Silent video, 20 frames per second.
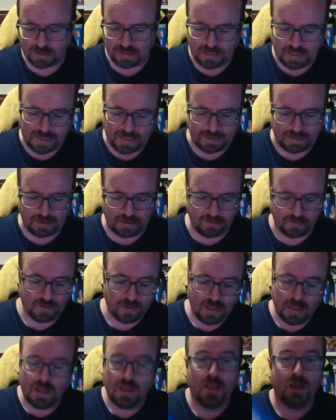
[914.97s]
hey ho.
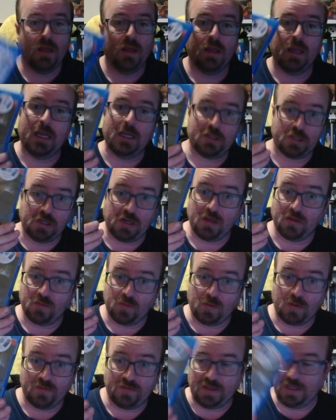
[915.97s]
It's another
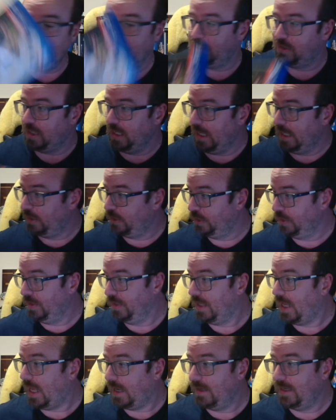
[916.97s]
one off the hits collection.
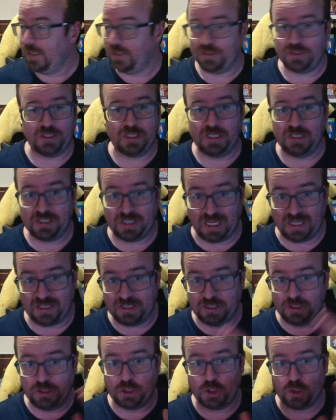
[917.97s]
That list is
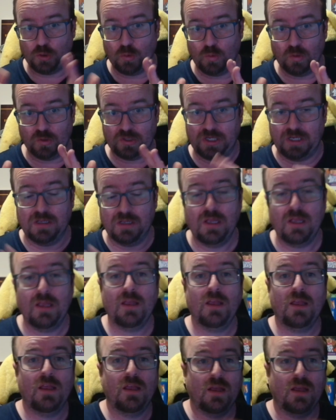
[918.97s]
getting shorter.
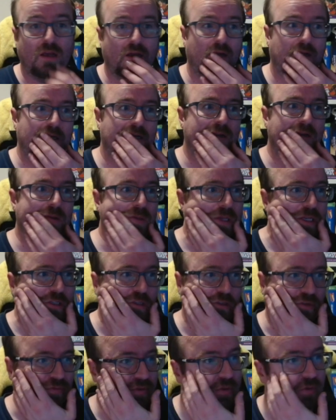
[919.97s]
I know there's
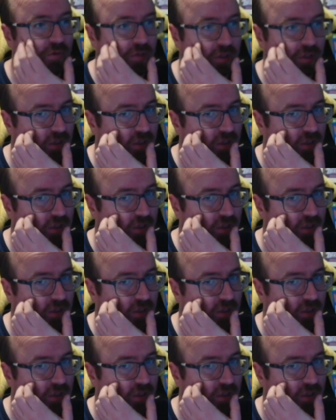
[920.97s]
a few that are